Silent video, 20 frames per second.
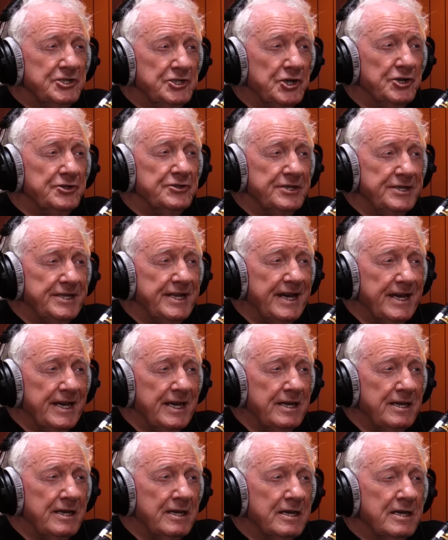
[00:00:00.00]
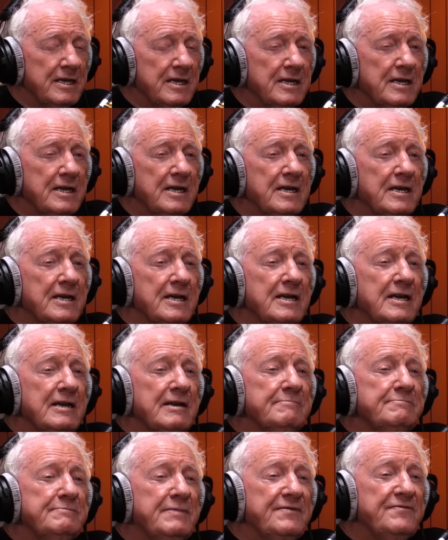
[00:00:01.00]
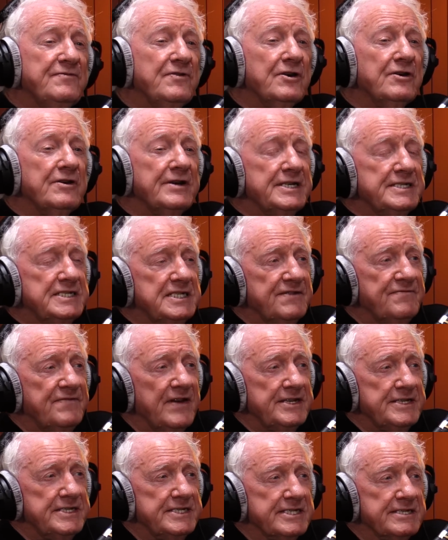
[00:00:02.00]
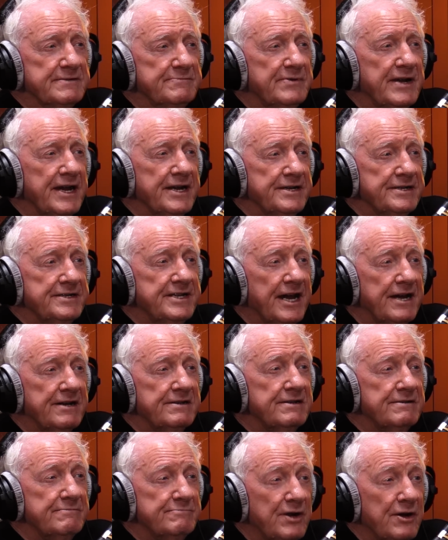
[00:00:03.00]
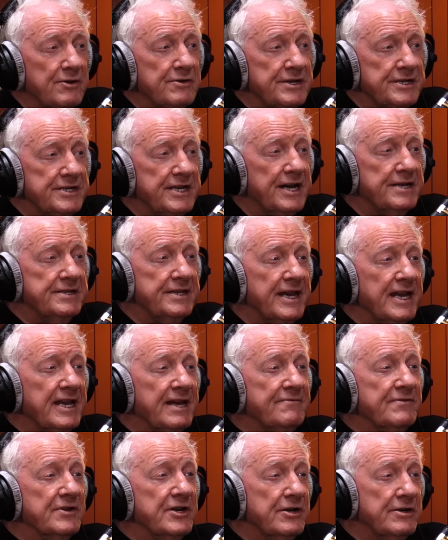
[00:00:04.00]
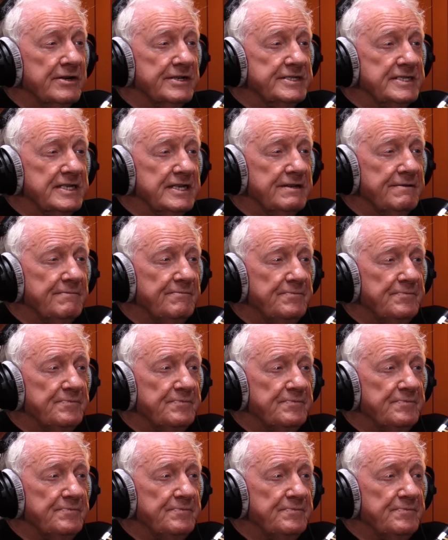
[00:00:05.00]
during the day before his defences are broken down and he'll have a go at it.